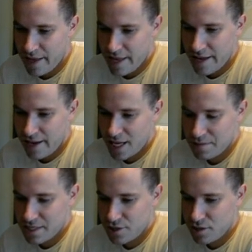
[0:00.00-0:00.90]
and I had a
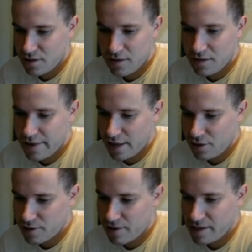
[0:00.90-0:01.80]
position that
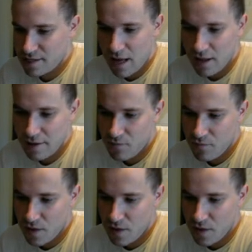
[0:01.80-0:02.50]
looked very solid.